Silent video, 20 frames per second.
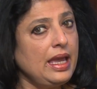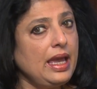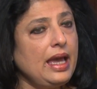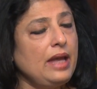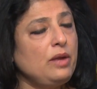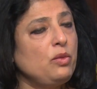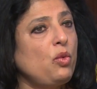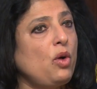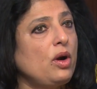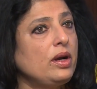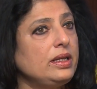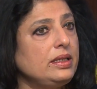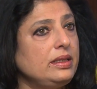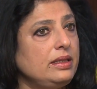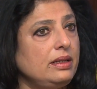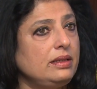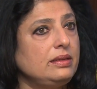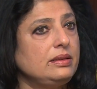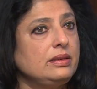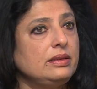And what it
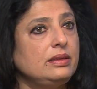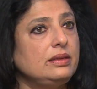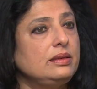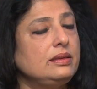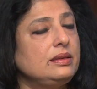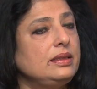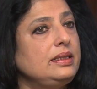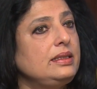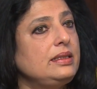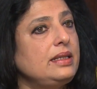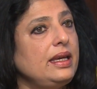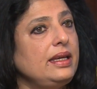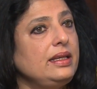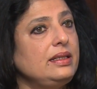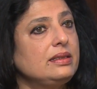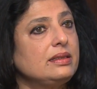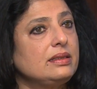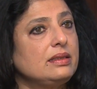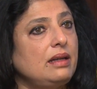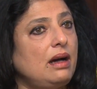does is it
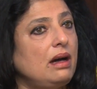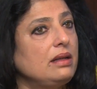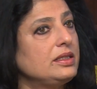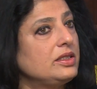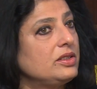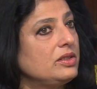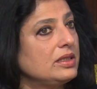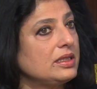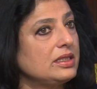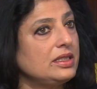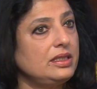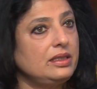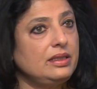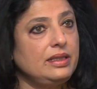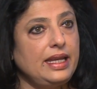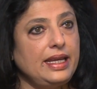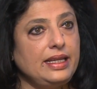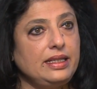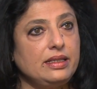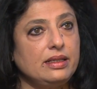takes
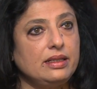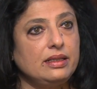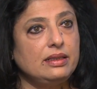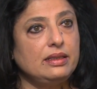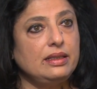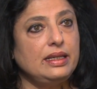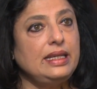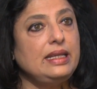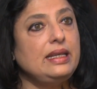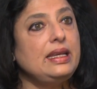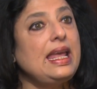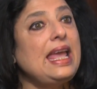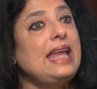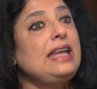unstructured data in